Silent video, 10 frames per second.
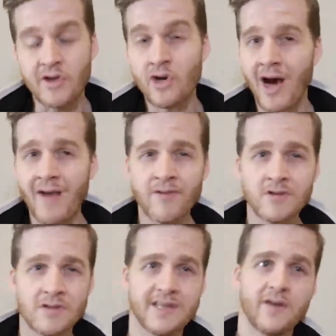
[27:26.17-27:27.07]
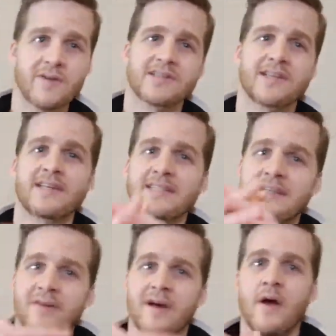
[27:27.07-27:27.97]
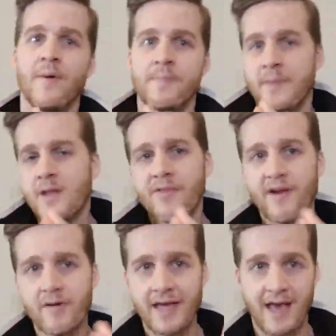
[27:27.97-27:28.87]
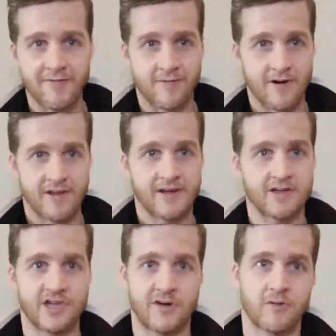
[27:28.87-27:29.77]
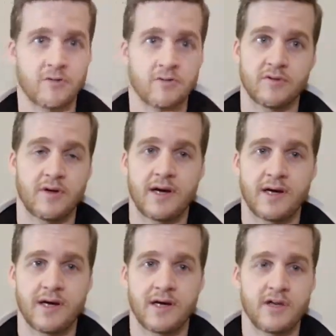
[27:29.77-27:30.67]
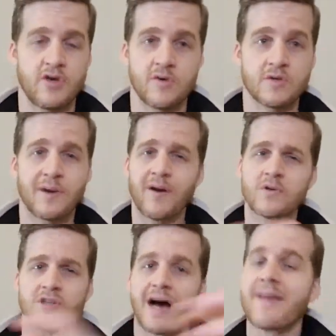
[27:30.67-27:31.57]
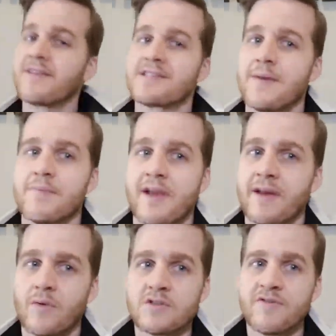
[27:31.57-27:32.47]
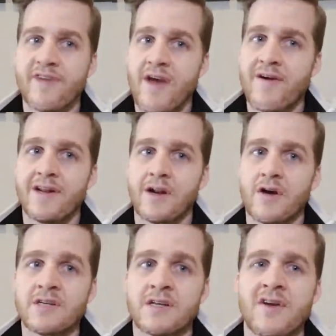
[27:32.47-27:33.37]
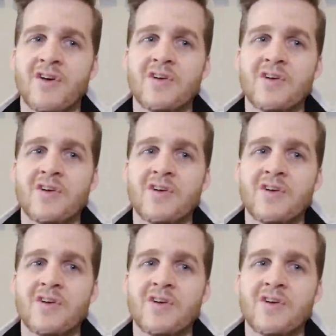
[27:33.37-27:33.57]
I've used those ketone sticks, and they're okay for, I think, a general use, but also I had the same thing. It also varied a lot.